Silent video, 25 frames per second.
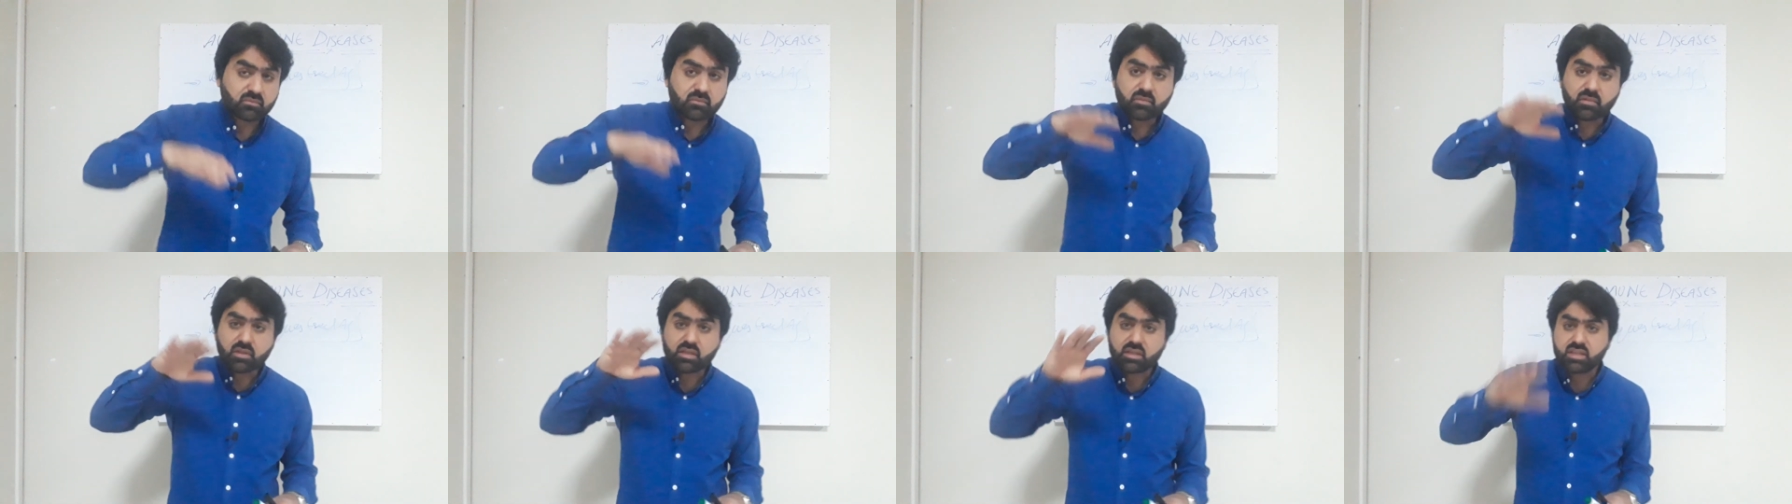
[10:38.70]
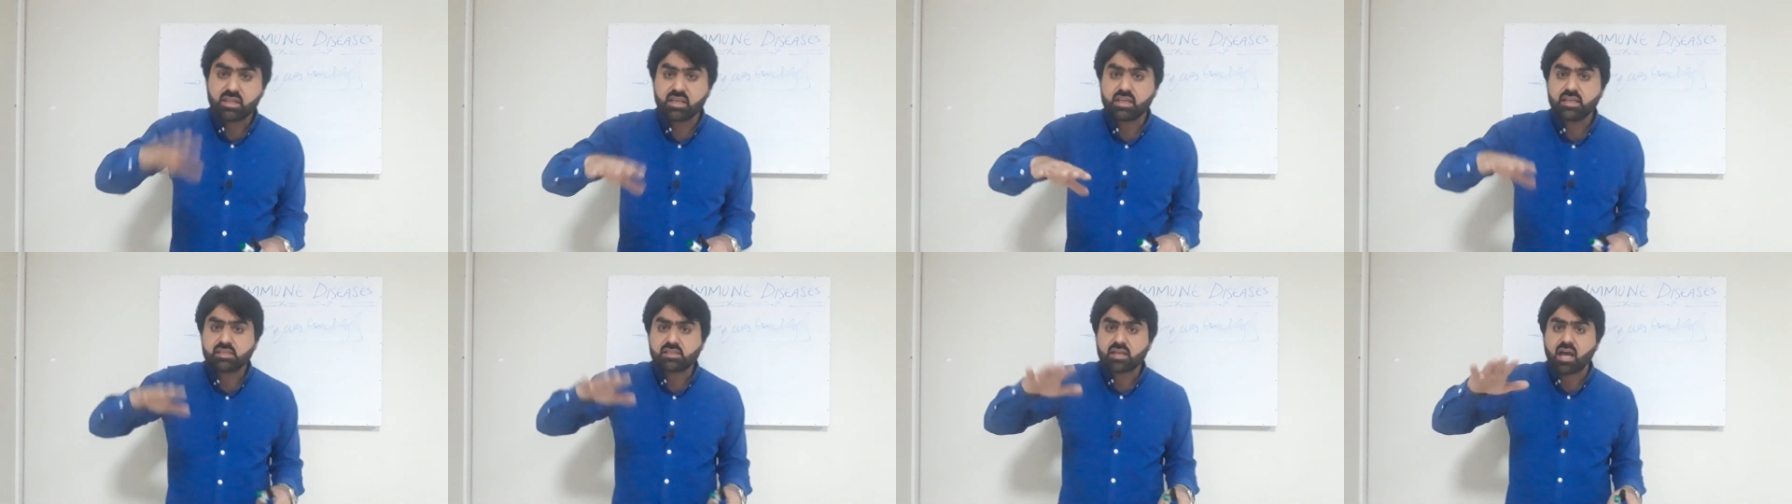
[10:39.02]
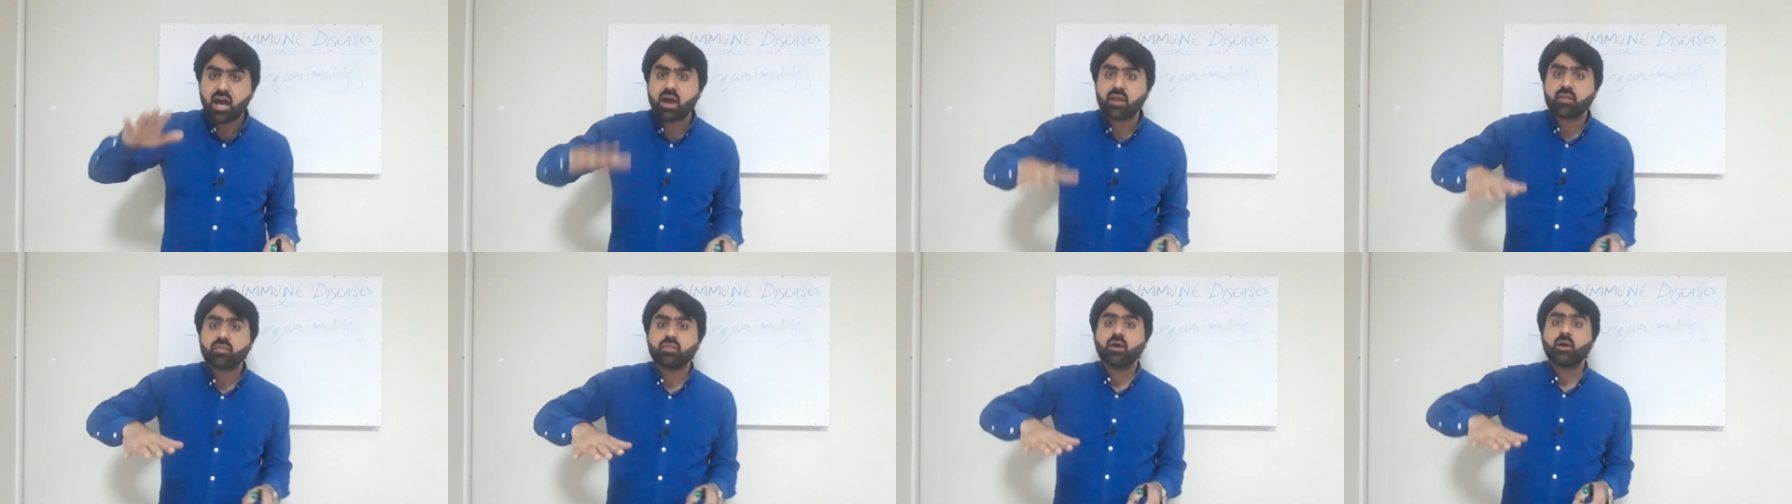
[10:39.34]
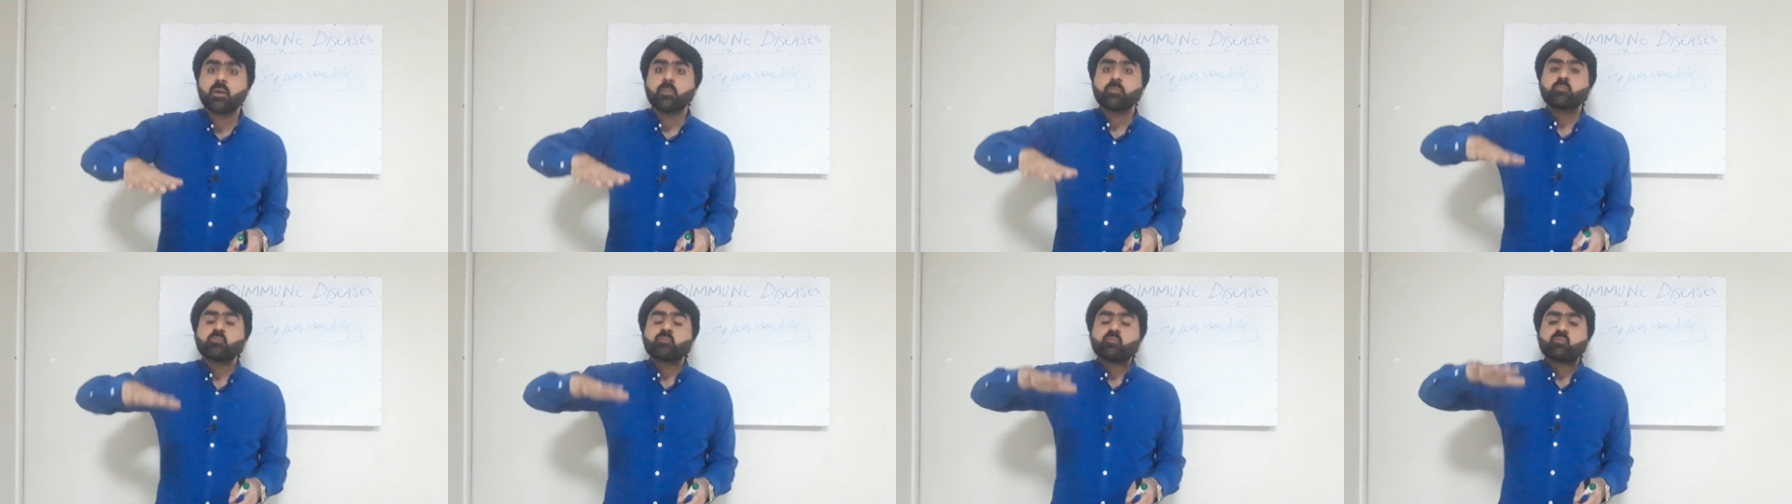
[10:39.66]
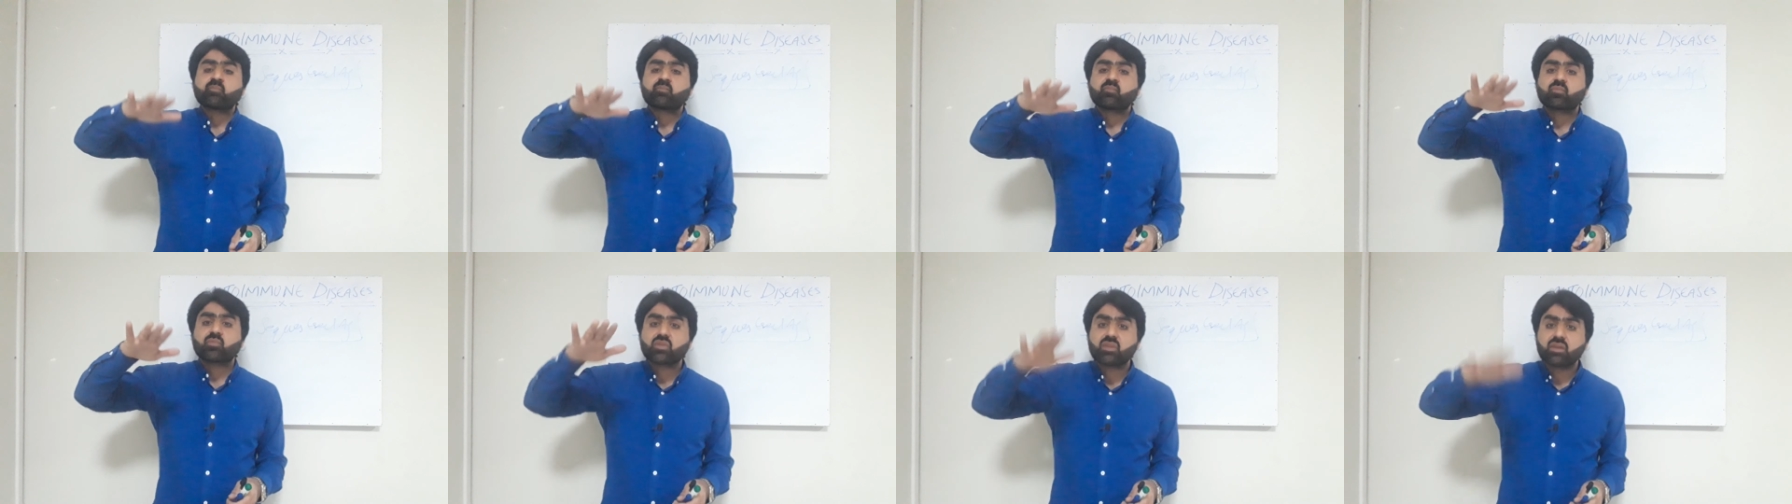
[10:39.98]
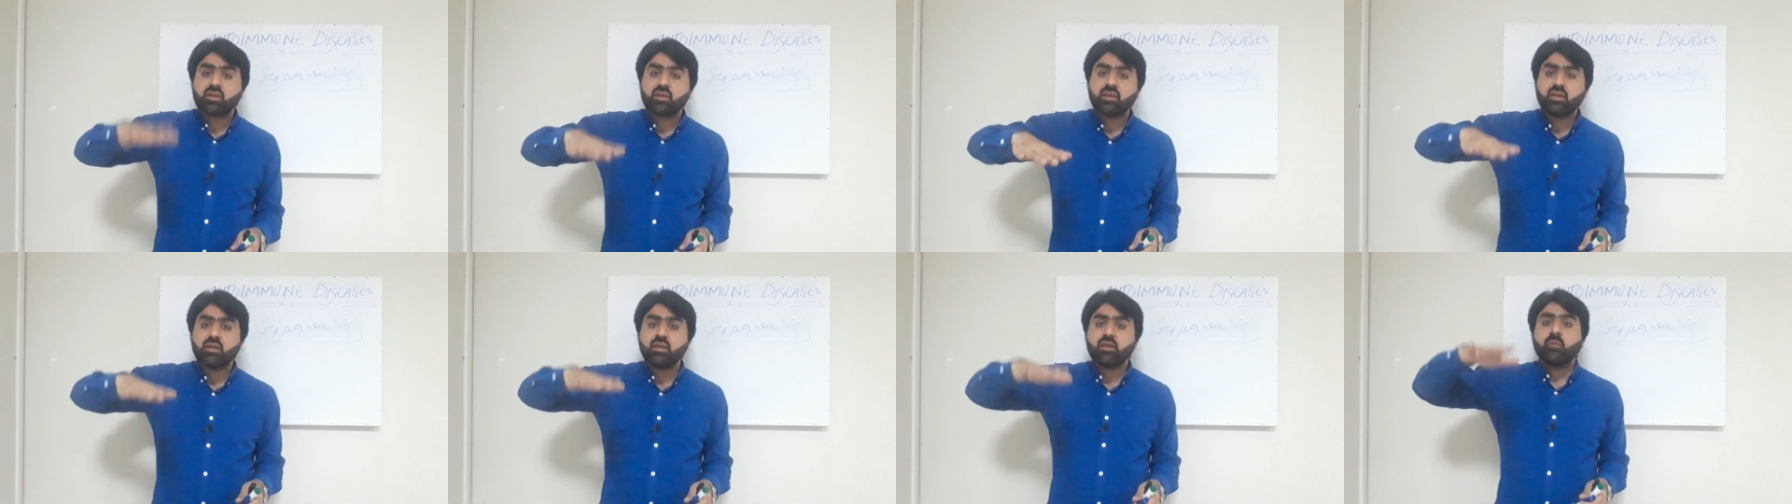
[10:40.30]
these are the
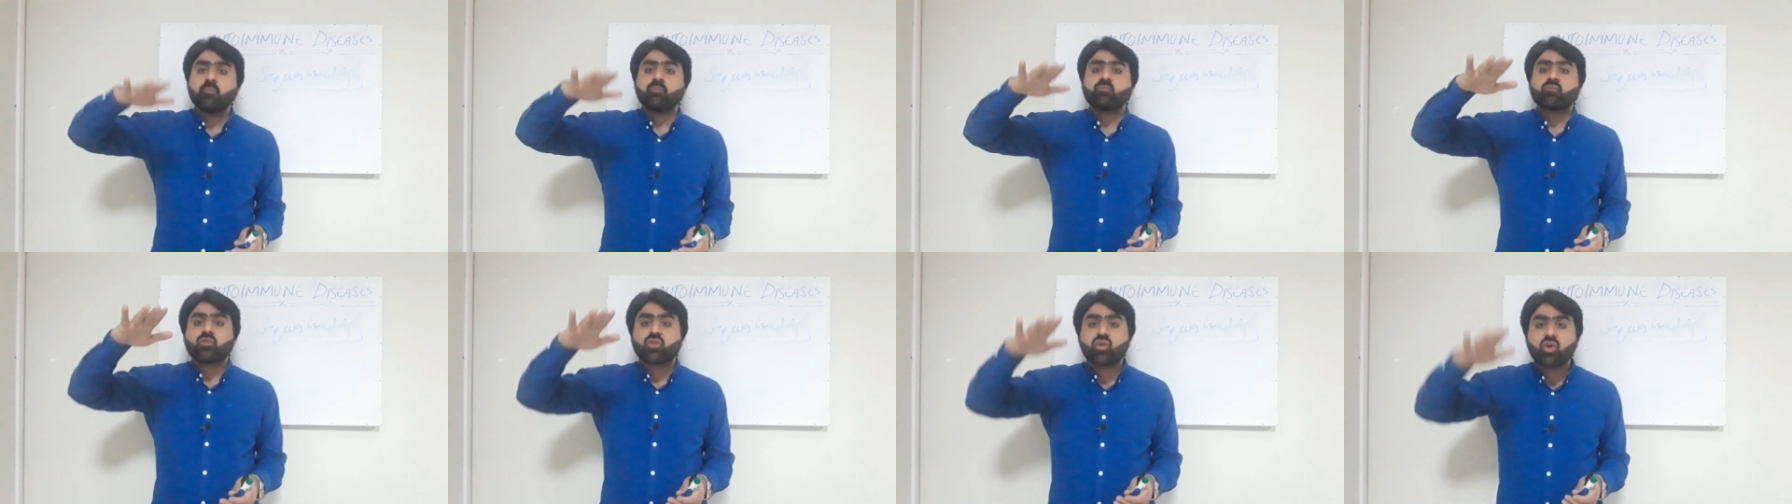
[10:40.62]
three